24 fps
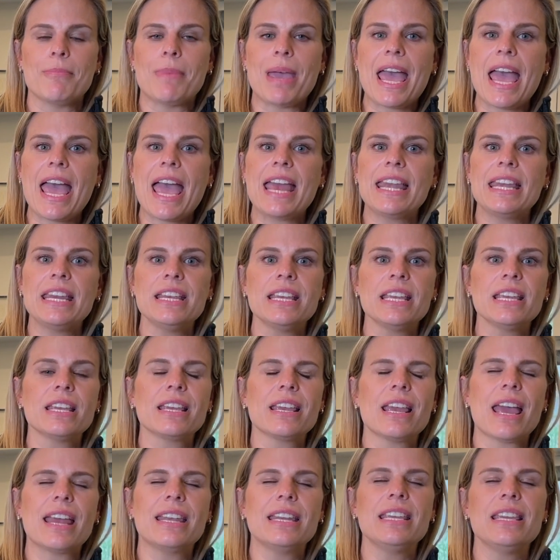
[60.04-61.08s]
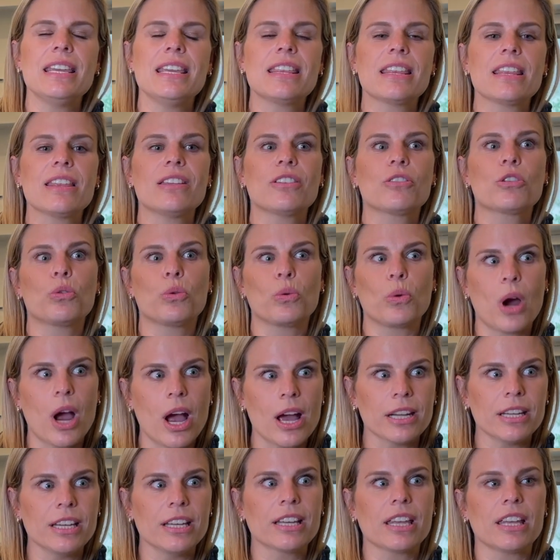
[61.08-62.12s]
Any
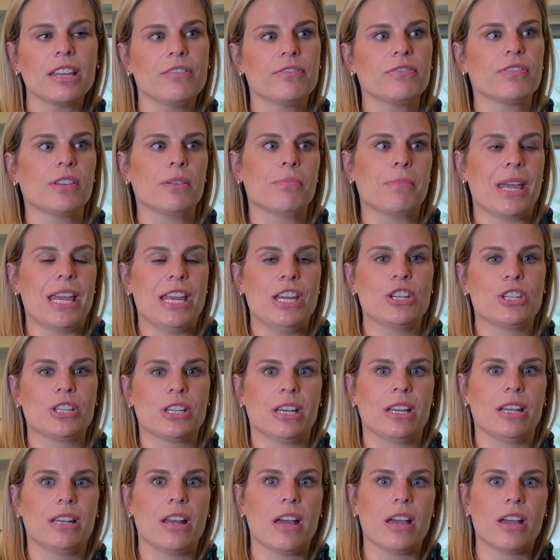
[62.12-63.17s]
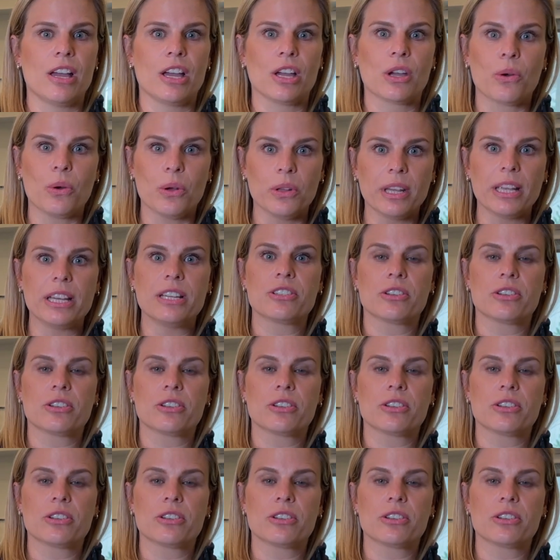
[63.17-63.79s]
chronic inflammation, cold laser